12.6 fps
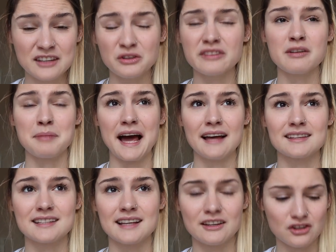Not even a
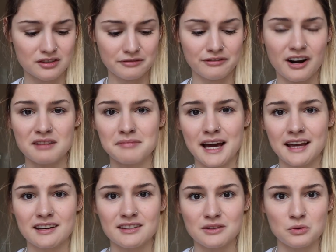pan set, just a frying
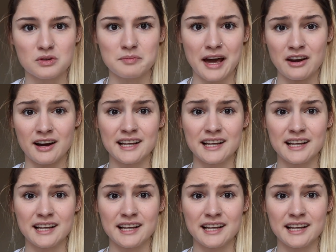pan and a saucepan.